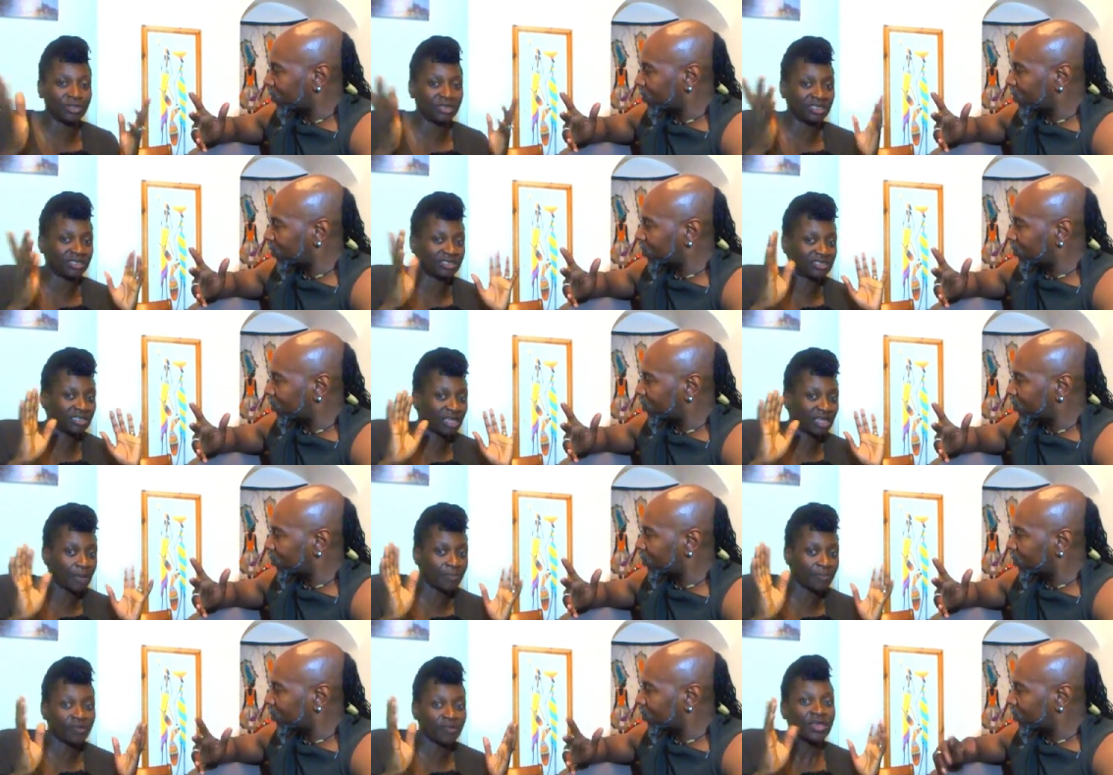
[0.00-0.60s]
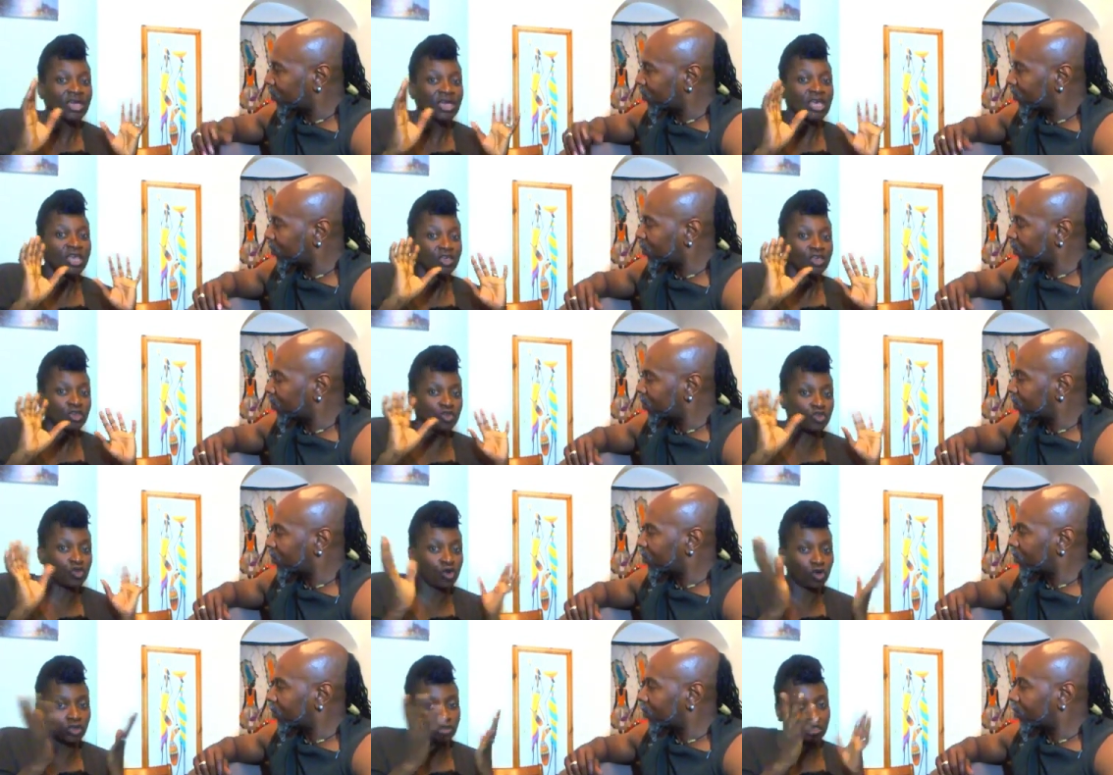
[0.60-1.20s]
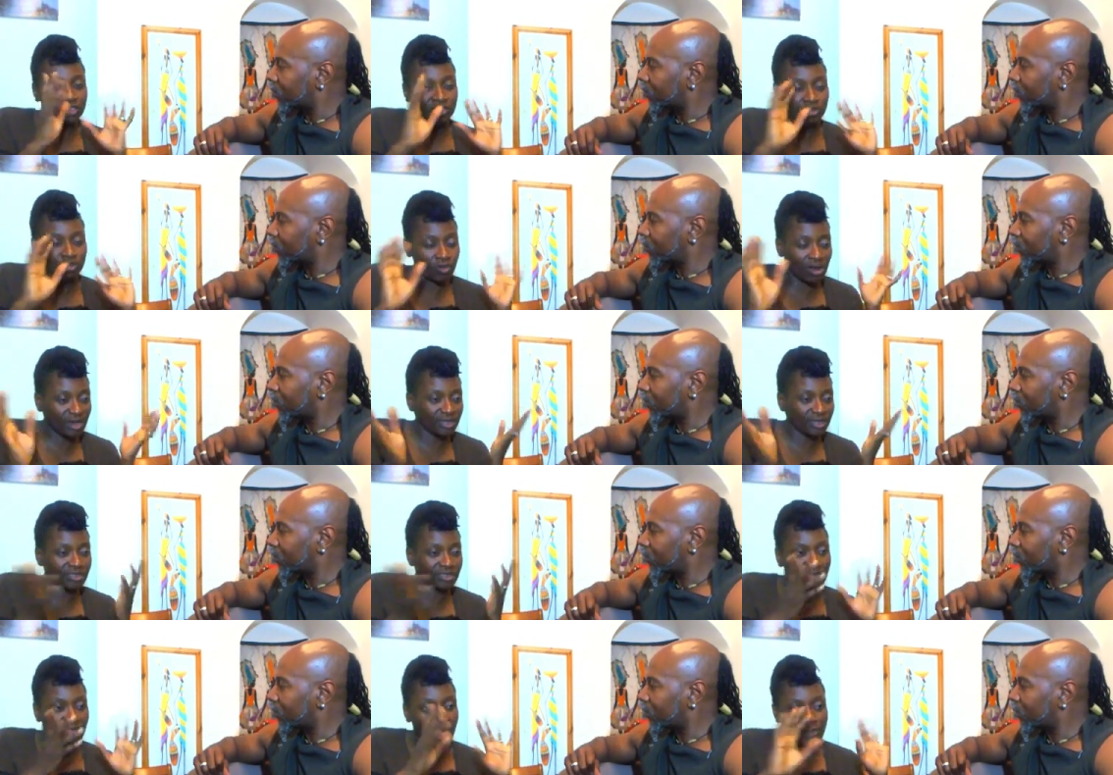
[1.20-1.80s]
Speaker 1: when the type of your
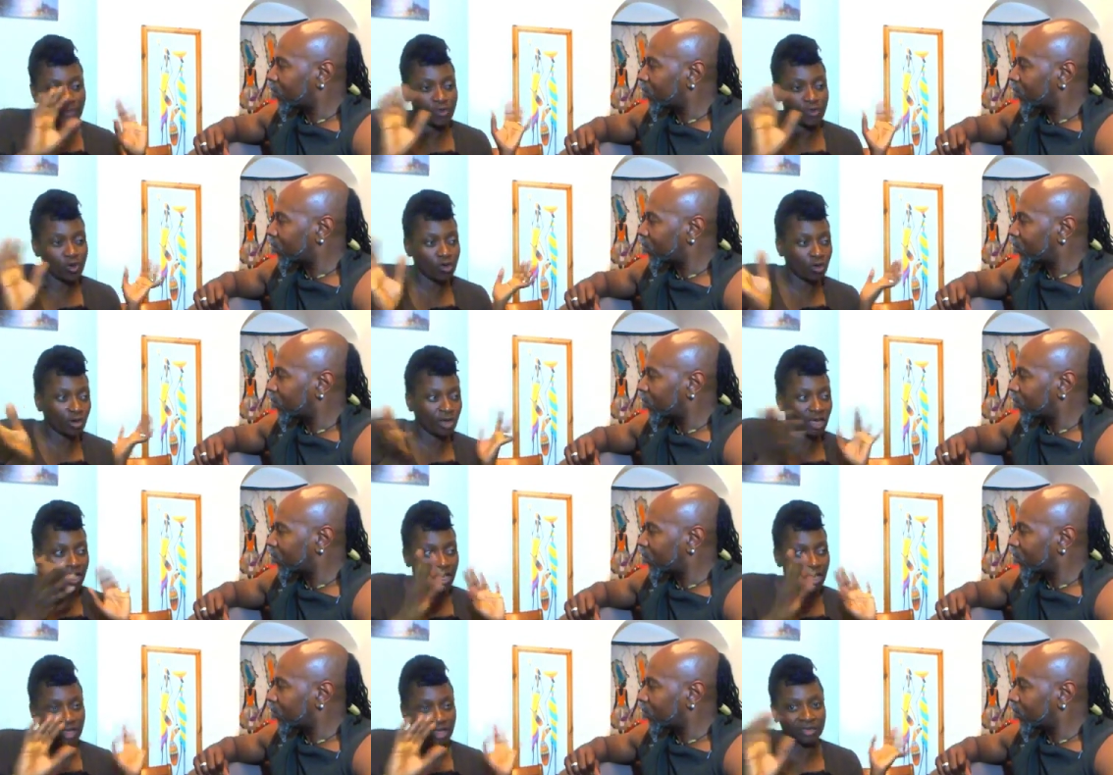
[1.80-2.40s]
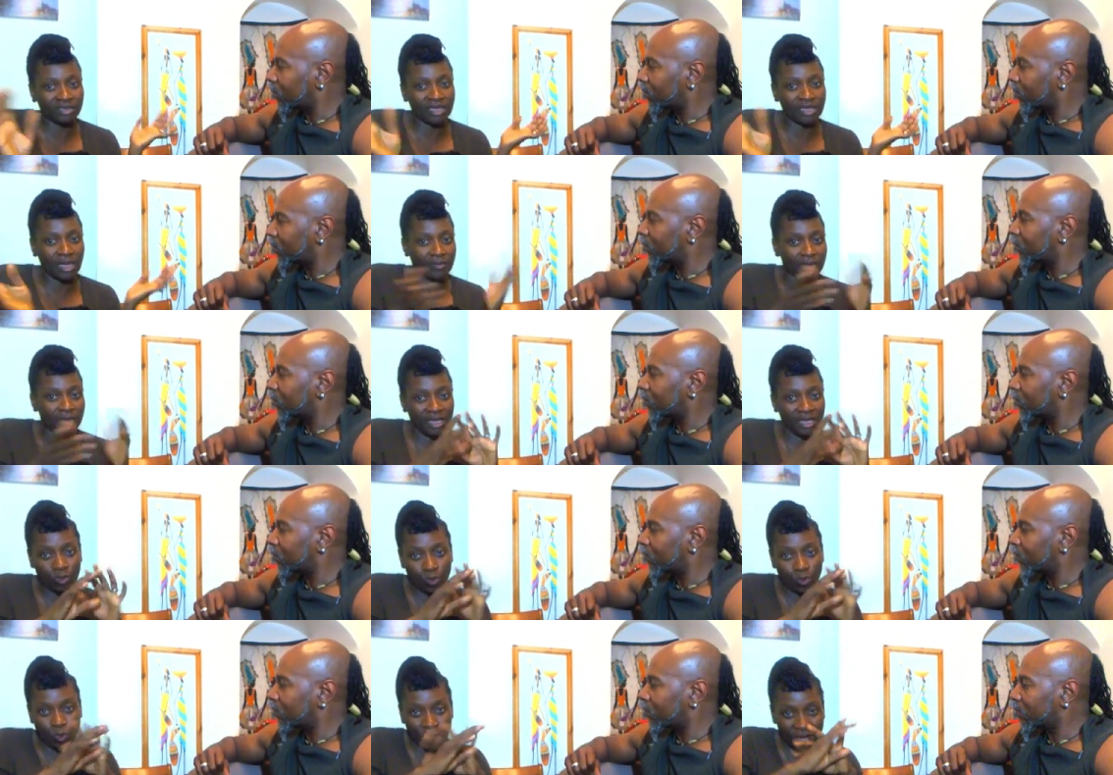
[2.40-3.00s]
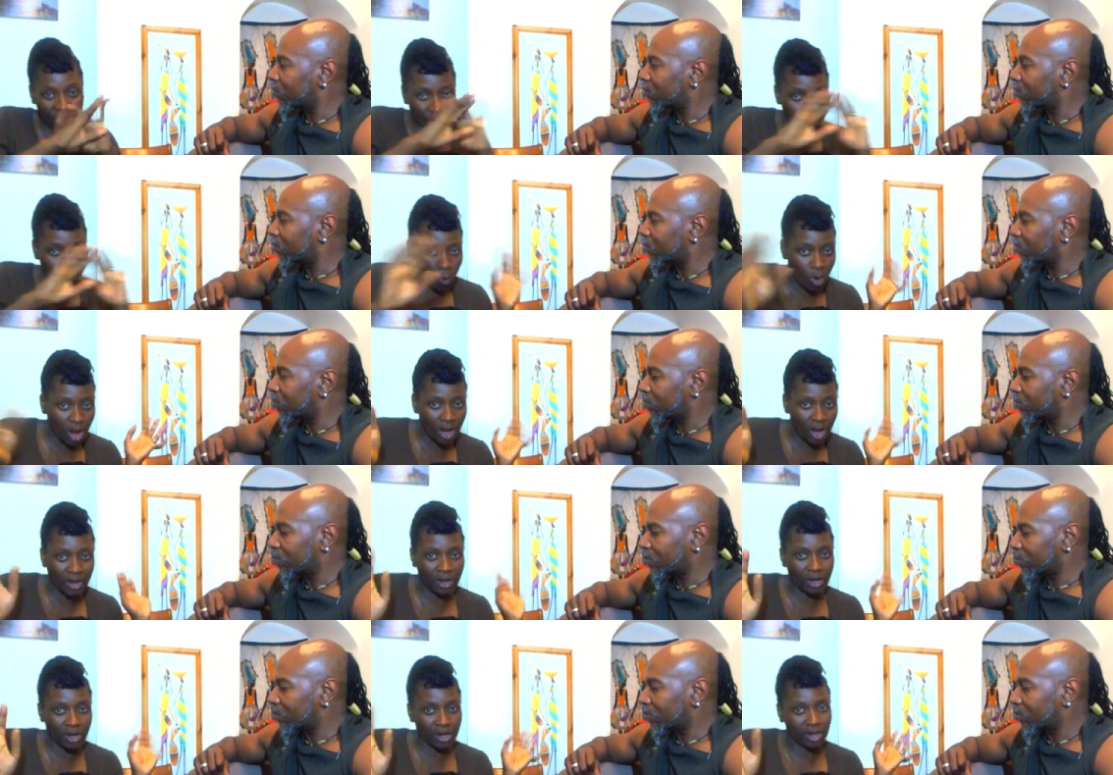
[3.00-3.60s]
strand type, your curl type, we are
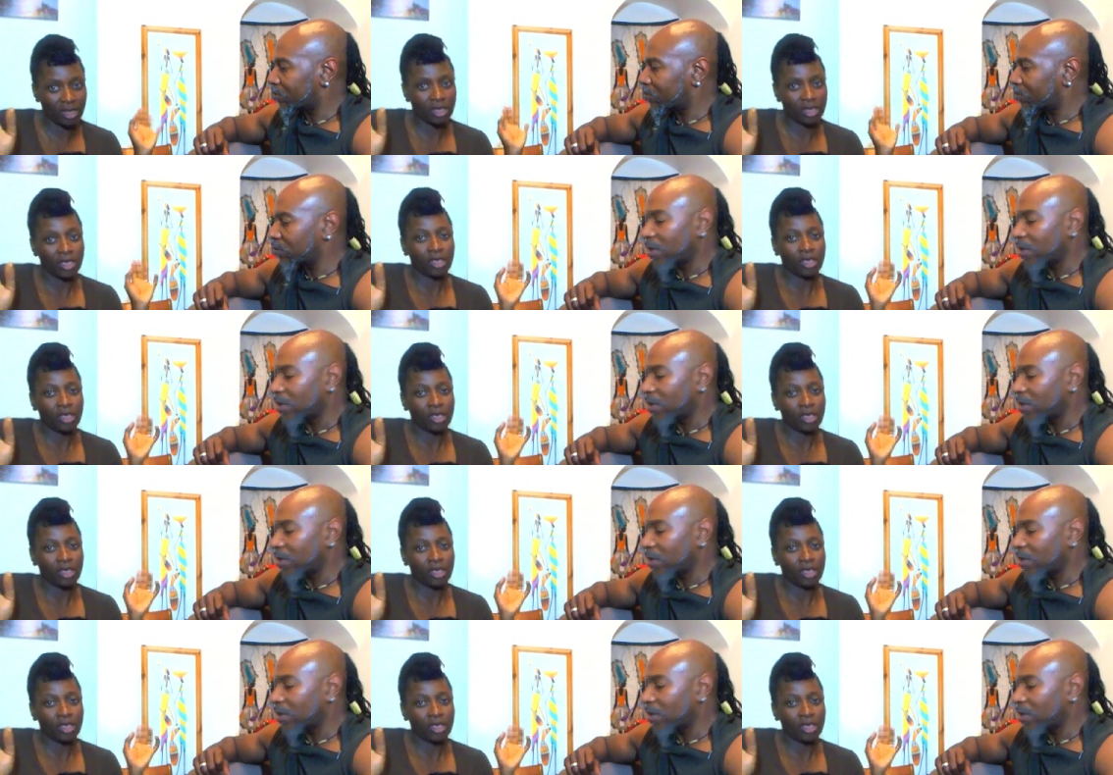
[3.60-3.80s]
one.